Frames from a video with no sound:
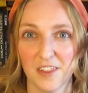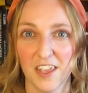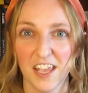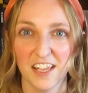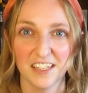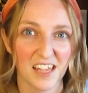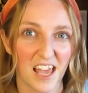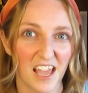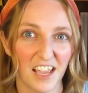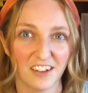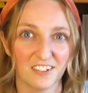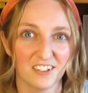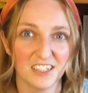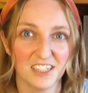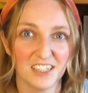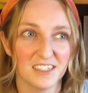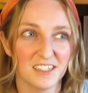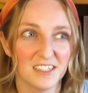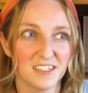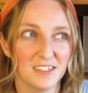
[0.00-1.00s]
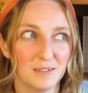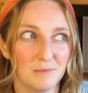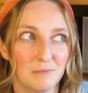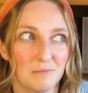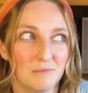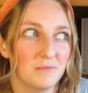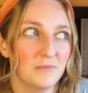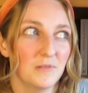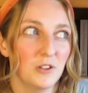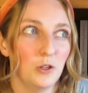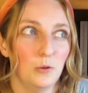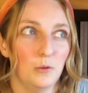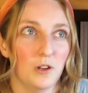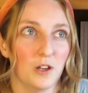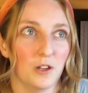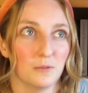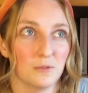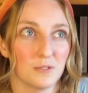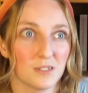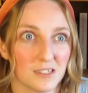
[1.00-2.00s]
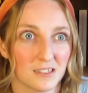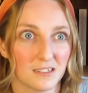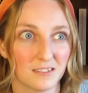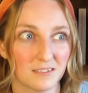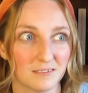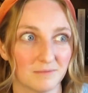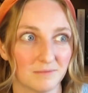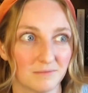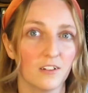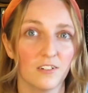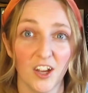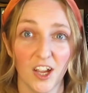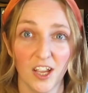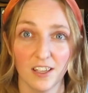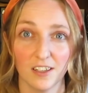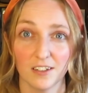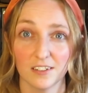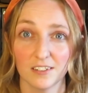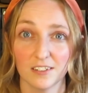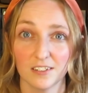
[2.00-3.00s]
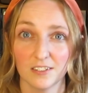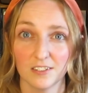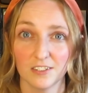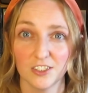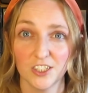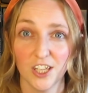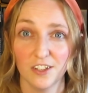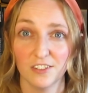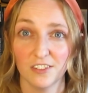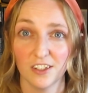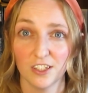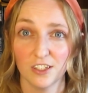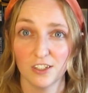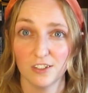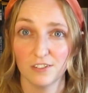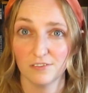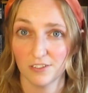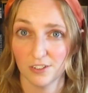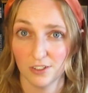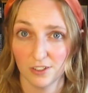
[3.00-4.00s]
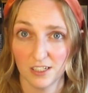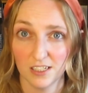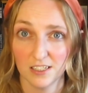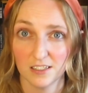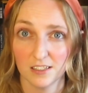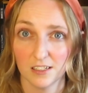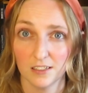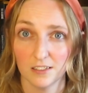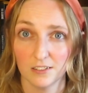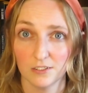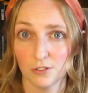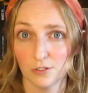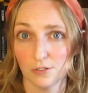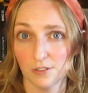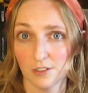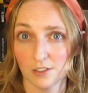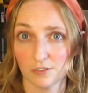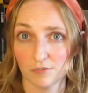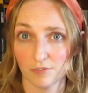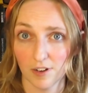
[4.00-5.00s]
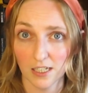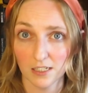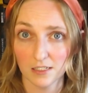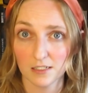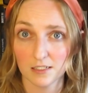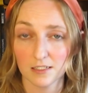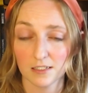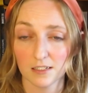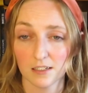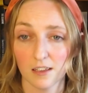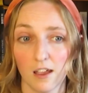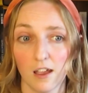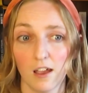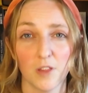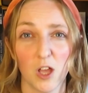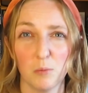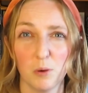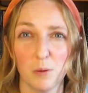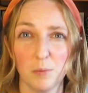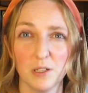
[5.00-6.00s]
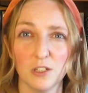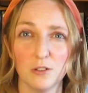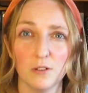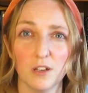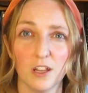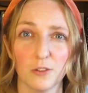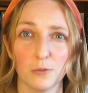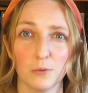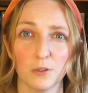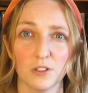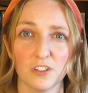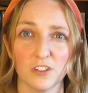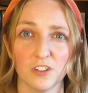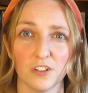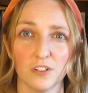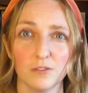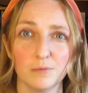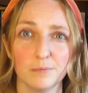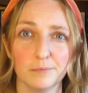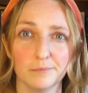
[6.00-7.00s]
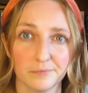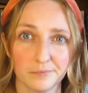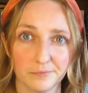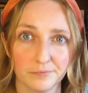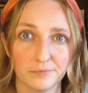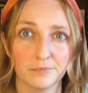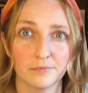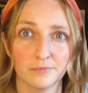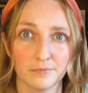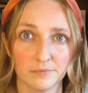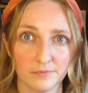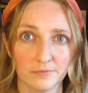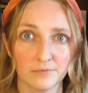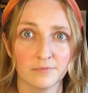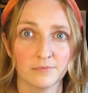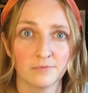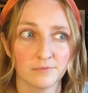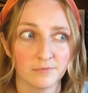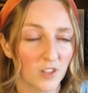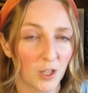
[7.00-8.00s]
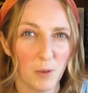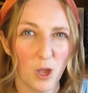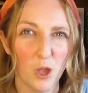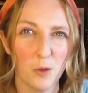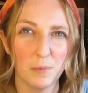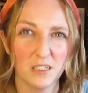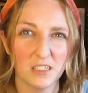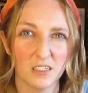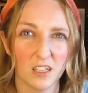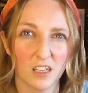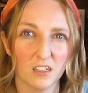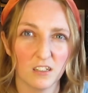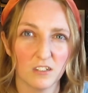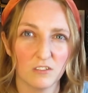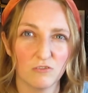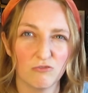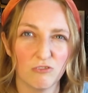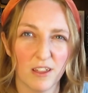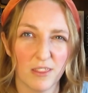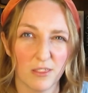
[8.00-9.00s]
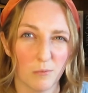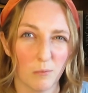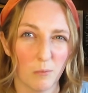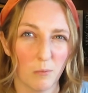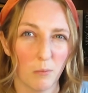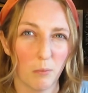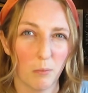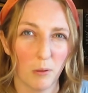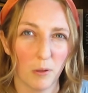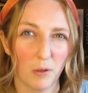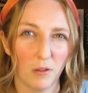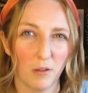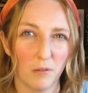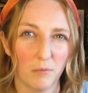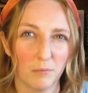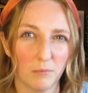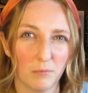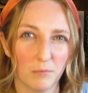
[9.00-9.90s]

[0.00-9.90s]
is that a criticism? Who knows? Right. So thank you for listening to this rant. I'll probably do another one soon. I'm hoping to get a good rhythm, but